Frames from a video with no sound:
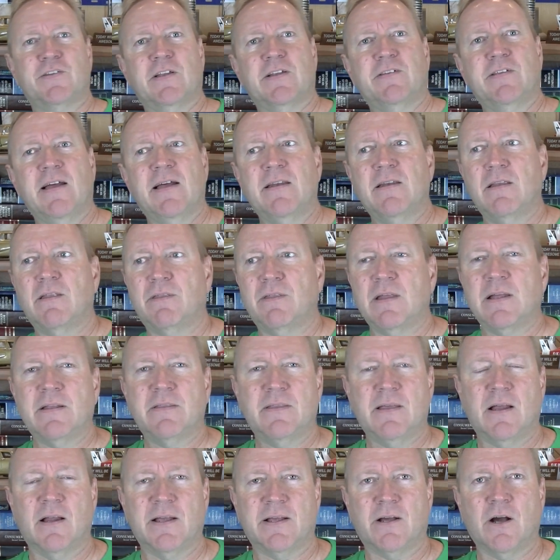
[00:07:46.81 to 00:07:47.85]
They tend to think
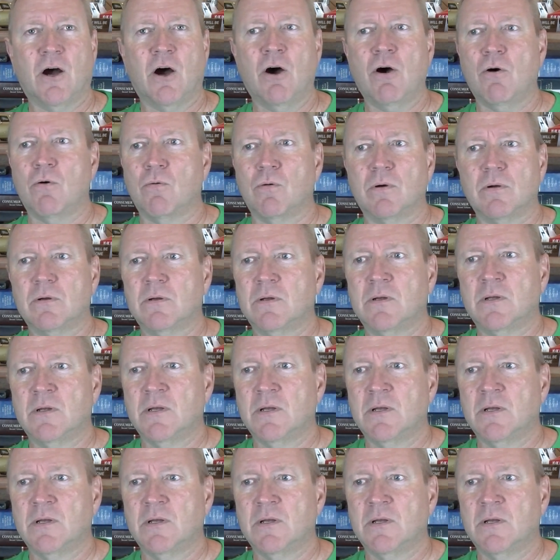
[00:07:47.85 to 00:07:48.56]
that, like, oh,